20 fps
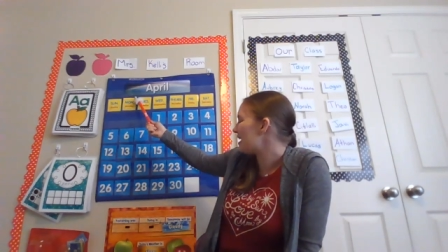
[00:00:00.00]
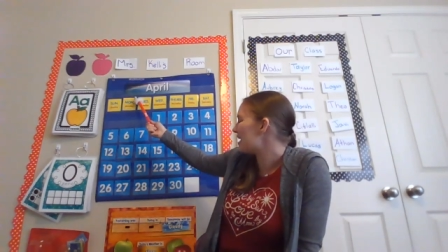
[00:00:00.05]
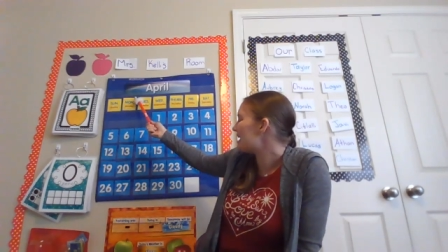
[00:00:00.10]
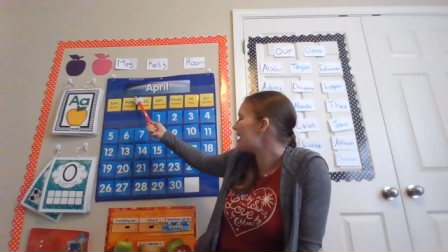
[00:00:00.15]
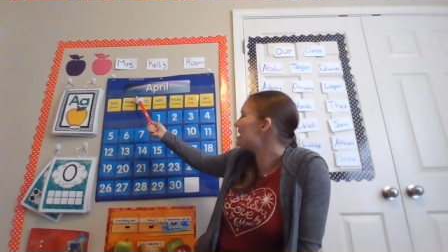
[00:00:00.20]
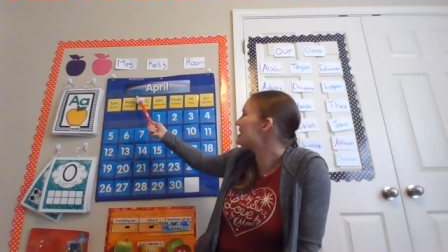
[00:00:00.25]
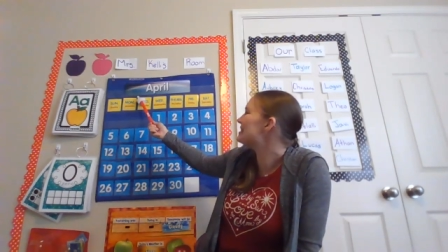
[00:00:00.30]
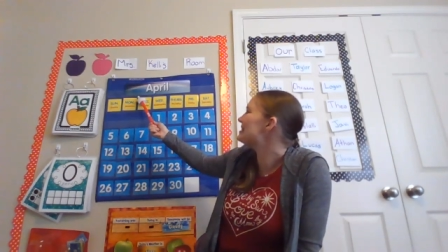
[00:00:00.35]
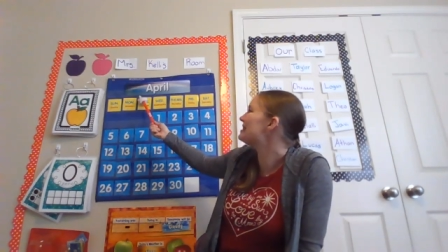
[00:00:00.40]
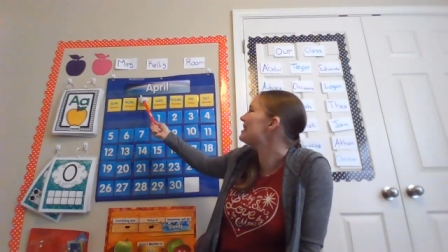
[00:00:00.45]

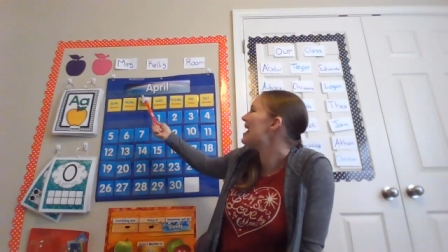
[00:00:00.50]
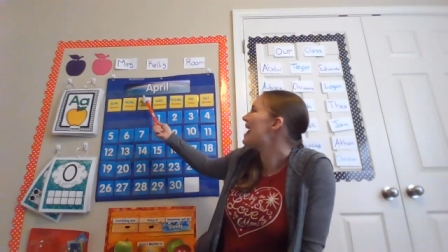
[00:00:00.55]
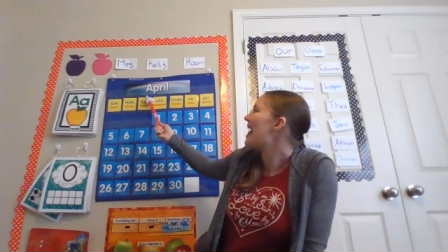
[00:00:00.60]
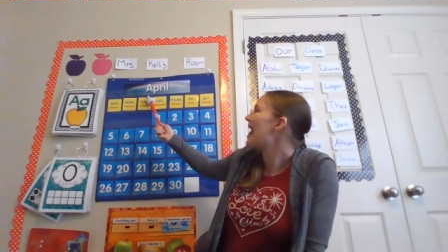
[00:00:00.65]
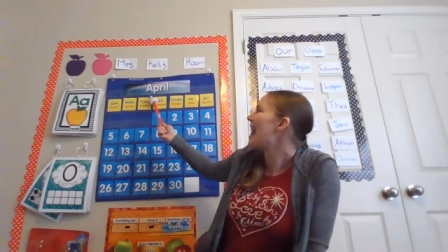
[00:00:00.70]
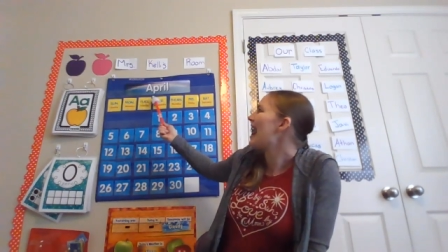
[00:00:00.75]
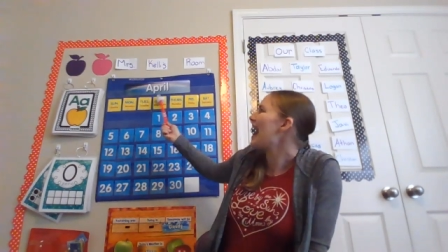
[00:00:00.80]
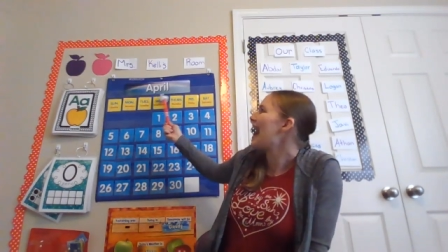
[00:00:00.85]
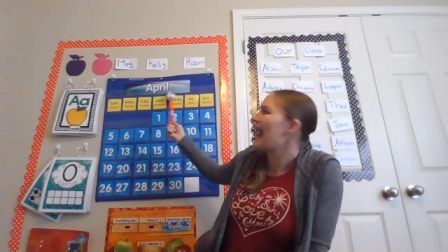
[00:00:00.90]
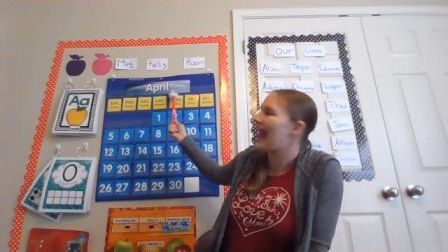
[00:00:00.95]
is
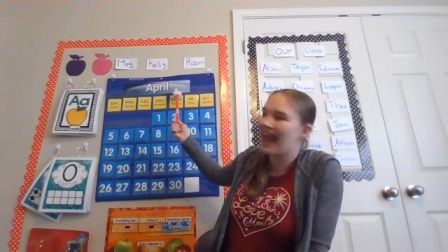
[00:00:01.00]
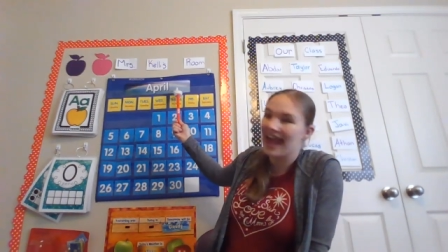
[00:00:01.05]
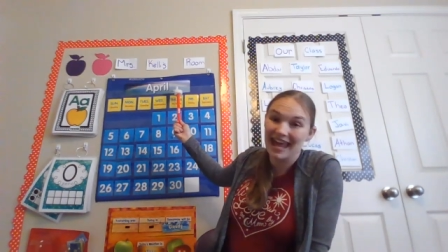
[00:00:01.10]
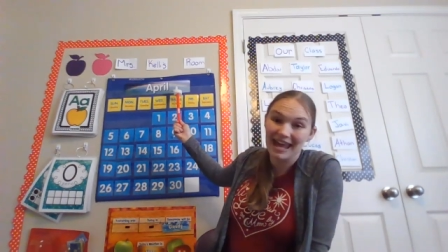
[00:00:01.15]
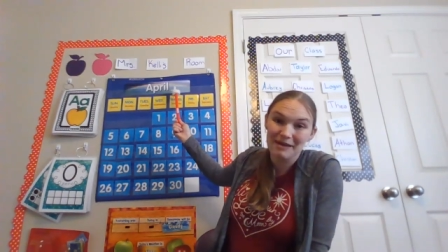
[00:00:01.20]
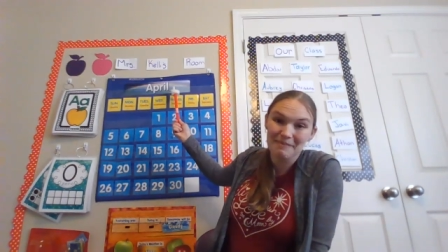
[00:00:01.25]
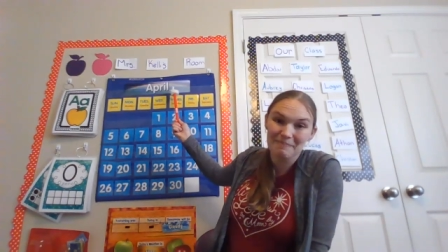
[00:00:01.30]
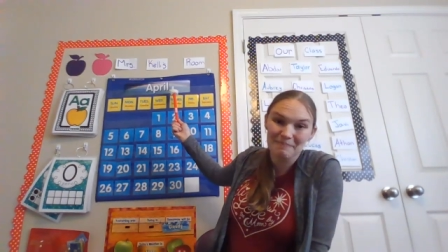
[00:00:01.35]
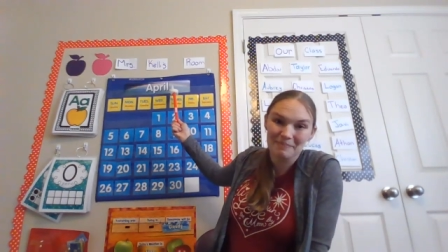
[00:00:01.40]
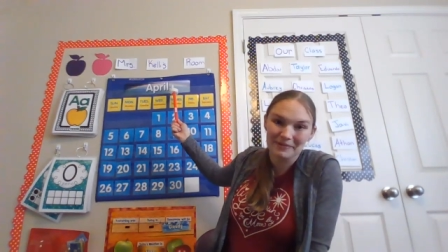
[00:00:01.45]

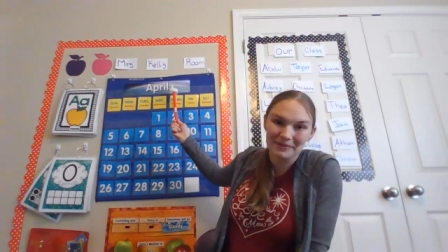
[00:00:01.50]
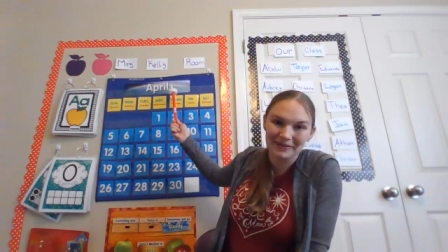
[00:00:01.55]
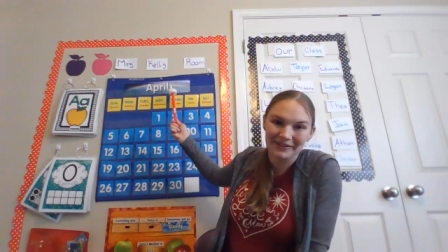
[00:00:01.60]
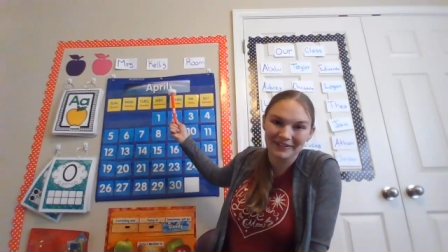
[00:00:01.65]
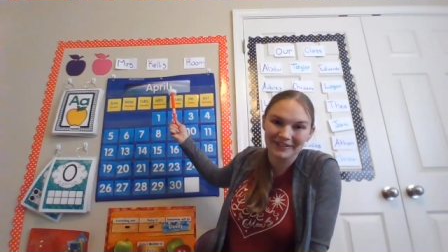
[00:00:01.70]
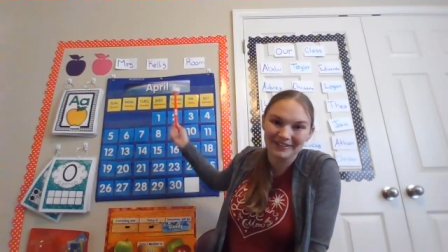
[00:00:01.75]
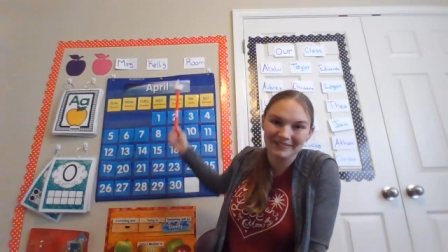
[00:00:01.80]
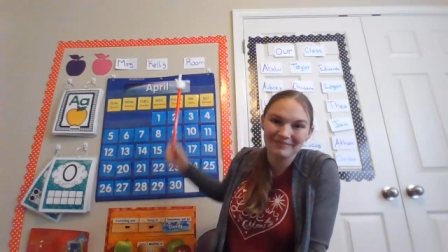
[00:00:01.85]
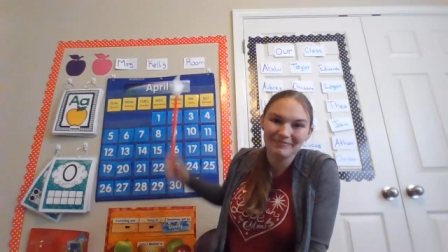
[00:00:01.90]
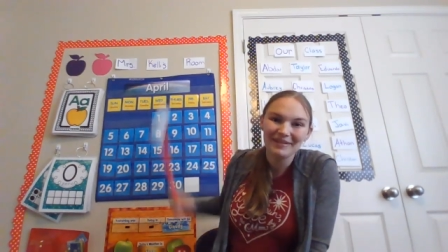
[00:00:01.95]

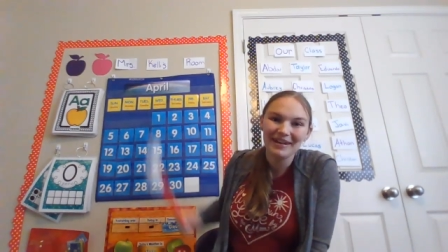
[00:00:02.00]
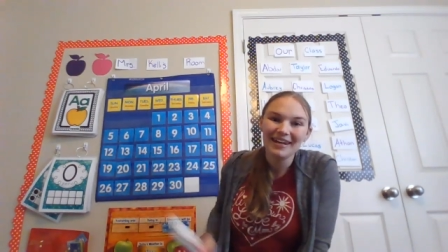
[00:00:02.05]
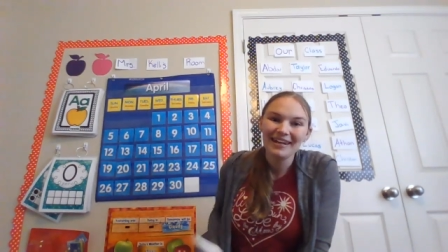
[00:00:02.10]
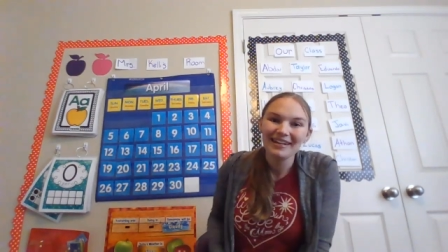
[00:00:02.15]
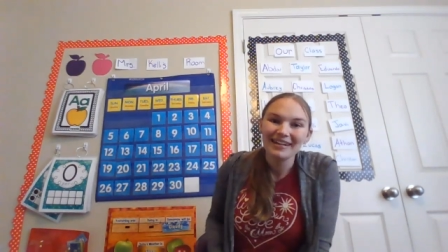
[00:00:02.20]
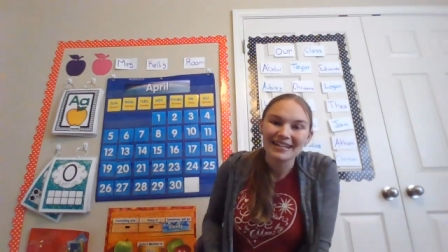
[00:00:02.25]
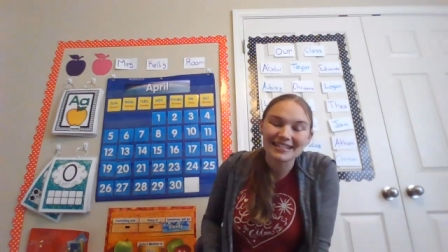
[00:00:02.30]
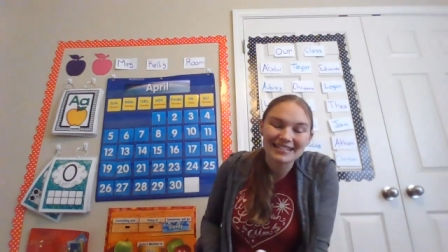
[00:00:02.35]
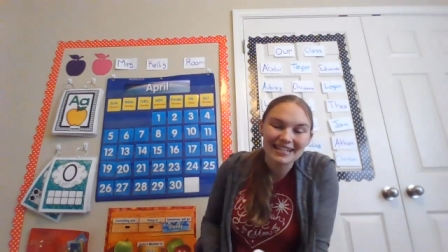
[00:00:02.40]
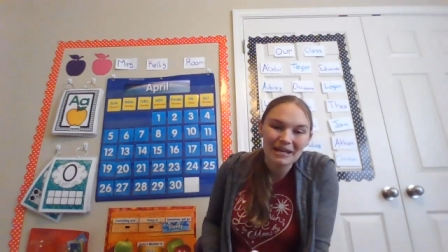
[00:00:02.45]
April
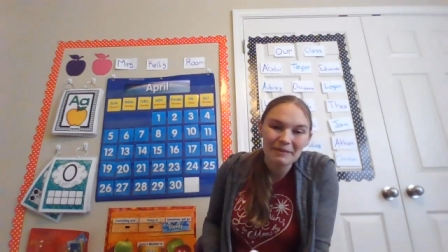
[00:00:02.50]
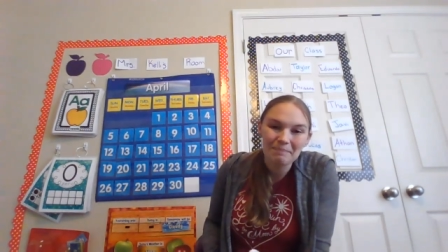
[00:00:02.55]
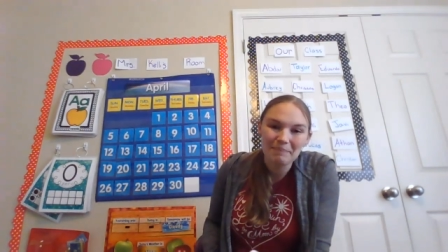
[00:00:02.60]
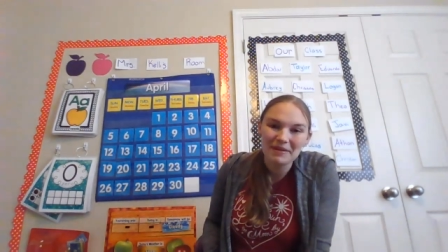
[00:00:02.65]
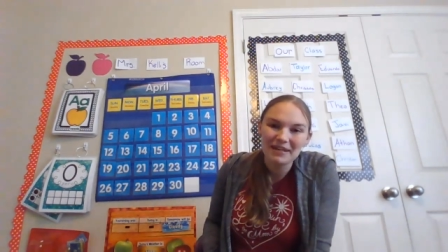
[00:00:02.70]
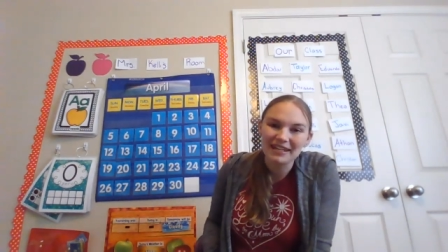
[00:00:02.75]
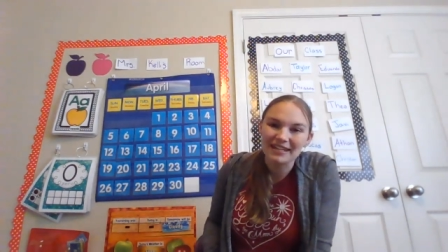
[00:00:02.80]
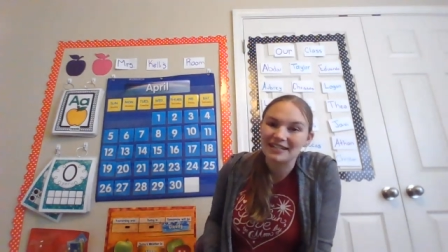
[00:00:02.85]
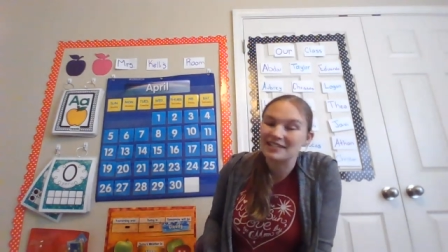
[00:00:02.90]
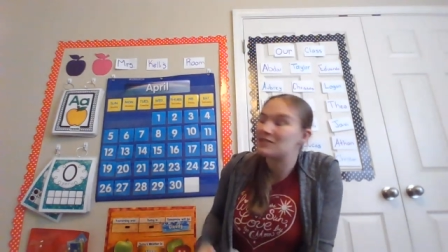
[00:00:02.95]
because it
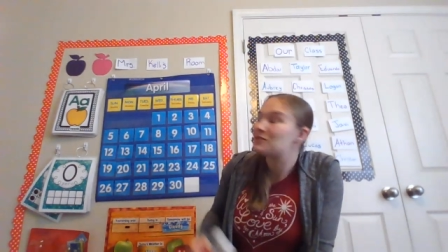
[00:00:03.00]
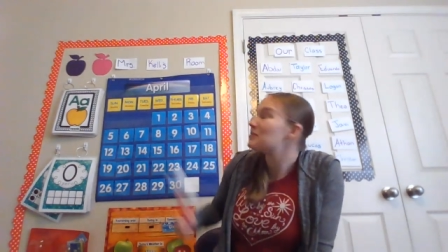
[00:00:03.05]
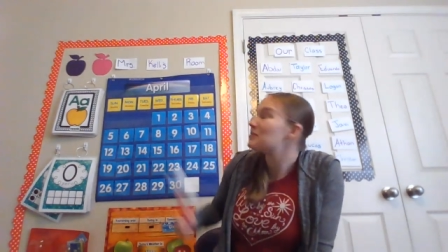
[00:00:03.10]
begins